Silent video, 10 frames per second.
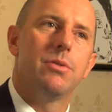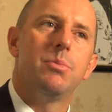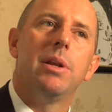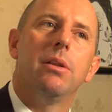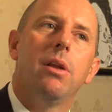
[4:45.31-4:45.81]
It's
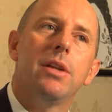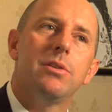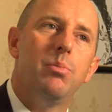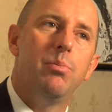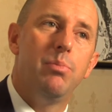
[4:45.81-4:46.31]
been in lots
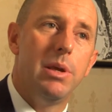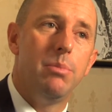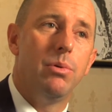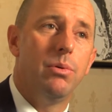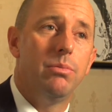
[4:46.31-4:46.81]
of
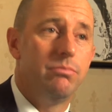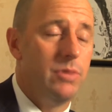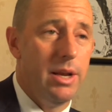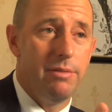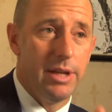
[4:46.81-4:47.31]
people,
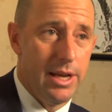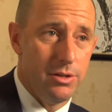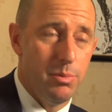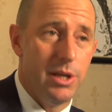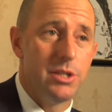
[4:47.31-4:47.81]
not even
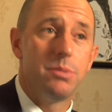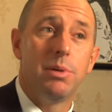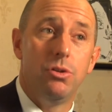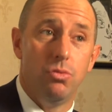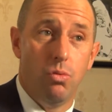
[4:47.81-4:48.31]
cancer patients,
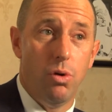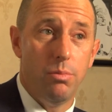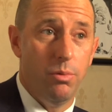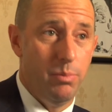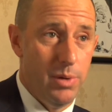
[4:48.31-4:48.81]
but
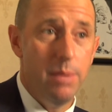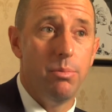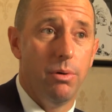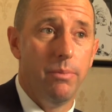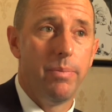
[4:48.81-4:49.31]
normal
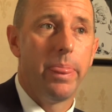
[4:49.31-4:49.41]
people,